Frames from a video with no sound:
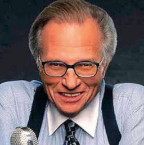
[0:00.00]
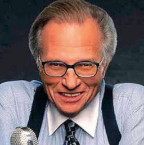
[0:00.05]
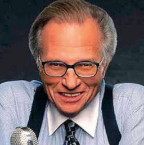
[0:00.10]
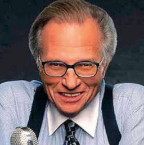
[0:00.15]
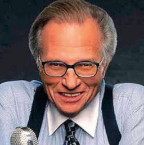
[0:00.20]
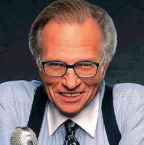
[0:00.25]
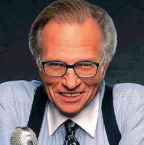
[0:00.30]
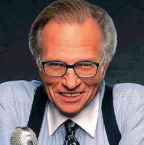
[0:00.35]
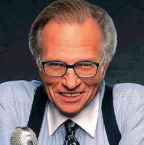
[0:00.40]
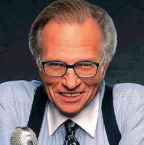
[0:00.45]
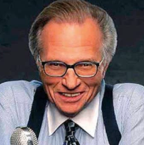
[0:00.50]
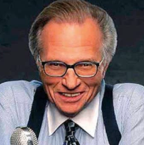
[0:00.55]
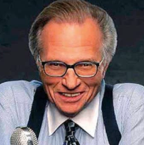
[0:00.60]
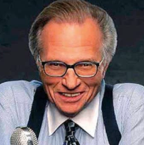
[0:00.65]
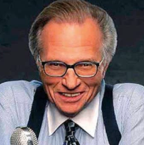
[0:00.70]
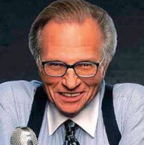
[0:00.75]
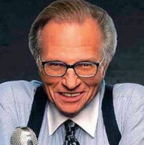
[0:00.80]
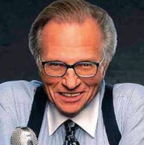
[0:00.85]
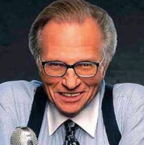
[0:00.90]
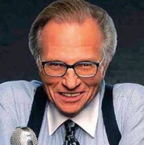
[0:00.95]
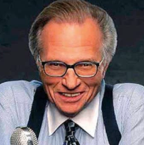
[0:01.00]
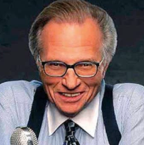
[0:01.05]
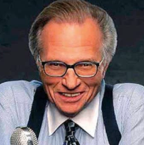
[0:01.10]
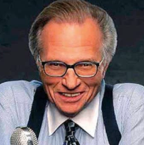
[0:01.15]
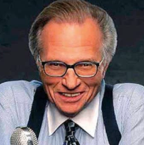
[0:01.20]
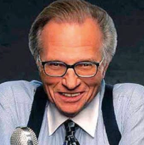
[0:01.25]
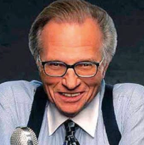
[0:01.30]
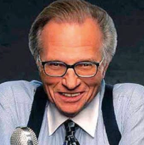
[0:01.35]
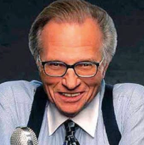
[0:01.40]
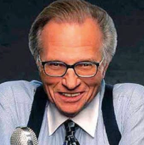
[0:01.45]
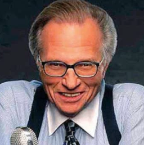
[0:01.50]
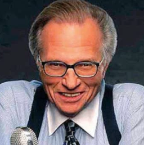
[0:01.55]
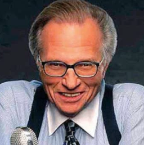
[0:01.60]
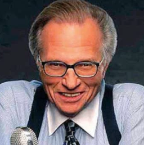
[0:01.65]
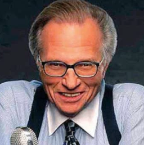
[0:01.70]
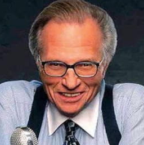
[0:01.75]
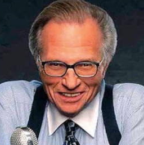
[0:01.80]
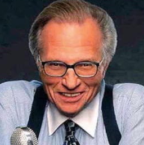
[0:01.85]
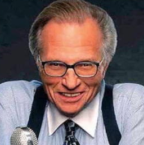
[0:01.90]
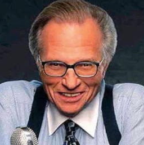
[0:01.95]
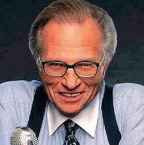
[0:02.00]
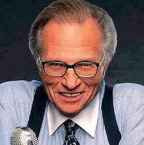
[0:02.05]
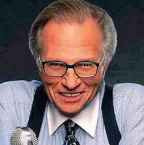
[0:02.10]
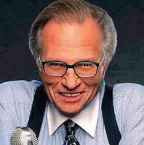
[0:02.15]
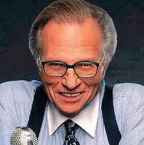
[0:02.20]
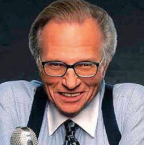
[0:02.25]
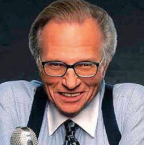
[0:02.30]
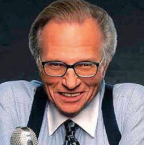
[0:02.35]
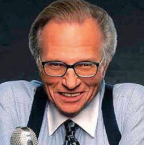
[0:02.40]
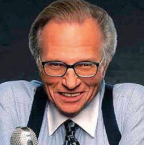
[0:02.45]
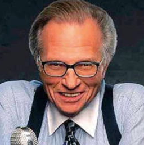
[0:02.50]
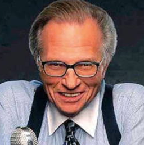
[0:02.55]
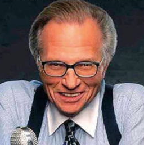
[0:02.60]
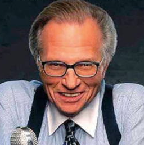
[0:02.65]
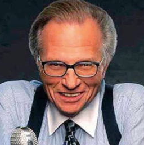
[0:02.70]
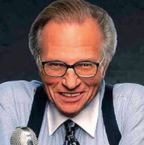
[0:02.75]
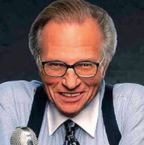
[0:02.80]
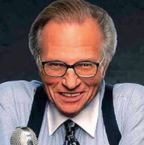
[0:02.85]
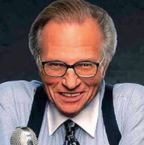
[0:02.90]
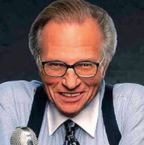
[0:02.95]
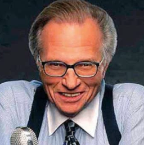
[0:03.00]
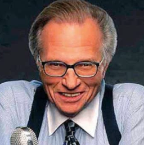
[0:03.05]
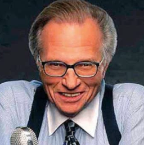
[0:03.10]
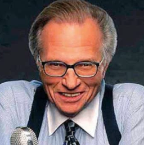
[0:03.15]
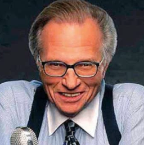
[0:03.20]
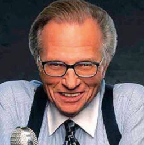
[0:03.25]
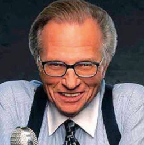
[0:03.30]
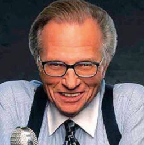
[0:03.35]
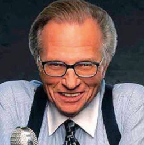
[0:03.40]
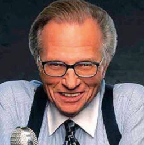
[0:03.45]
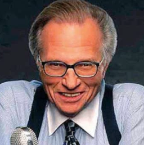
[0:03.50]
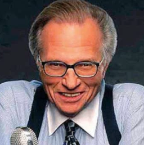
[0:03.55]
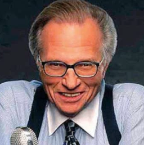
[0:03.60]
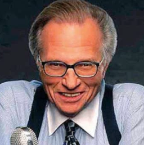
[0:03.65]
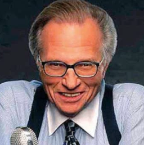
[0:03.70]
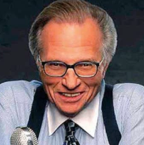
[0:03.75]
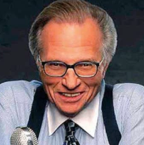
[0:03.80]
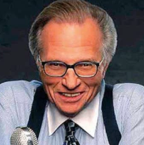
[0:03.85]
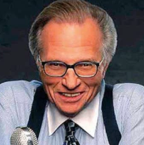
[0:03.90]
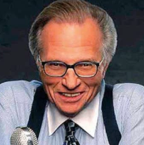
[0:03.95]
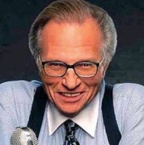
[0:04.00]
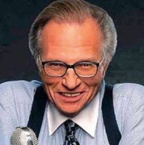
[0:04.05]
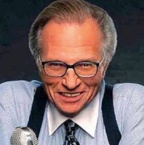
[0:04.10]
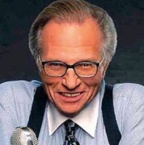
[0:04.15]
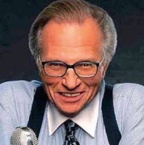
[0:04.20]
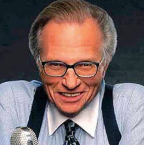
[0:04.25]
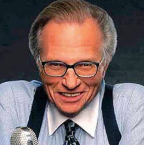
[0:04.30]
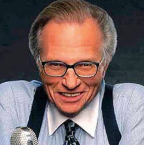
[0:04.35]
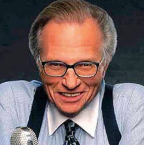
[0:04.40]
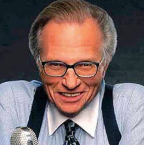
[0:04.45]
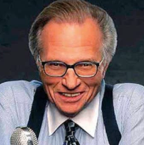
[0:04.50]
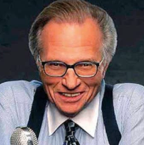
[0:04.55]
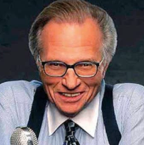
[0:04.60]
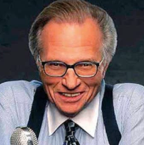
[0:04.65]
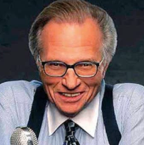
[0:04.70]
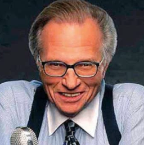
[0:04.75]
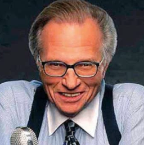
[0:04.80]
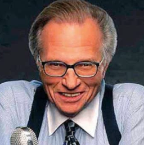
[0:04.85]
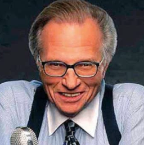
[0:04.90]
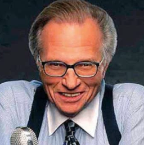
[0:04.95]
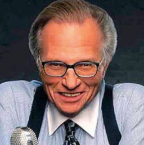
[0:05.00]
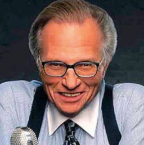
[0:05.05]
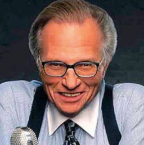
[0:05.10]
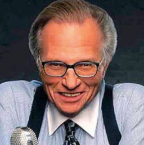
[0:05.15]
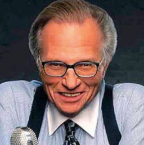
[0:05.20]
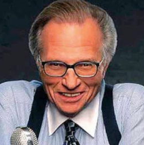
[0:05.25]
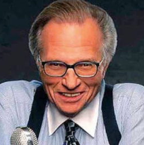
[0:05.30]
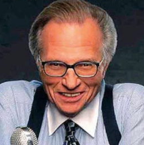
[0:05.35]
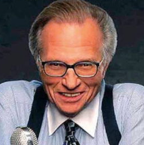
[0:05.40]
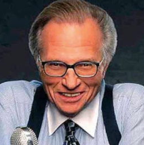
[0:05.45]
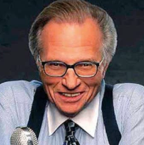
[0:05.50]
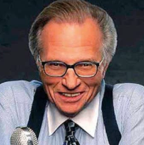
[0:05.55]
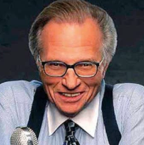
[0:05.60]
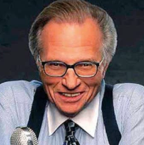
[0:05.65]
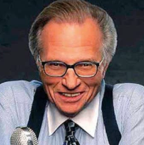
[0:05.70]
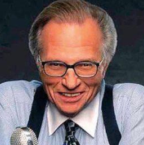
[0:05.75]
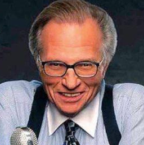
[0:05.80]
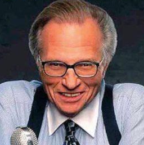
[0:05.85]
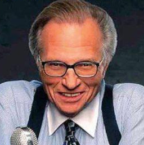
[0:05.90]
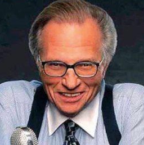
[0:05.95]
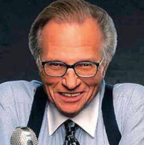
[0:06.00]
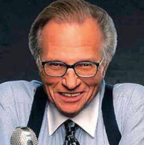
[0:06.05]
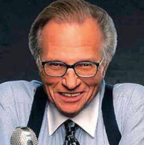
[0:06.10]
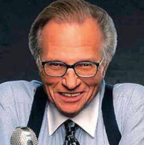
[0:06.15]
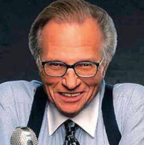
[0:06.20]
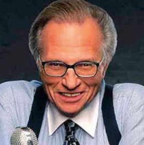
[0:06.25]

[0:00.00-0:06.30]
[no speech]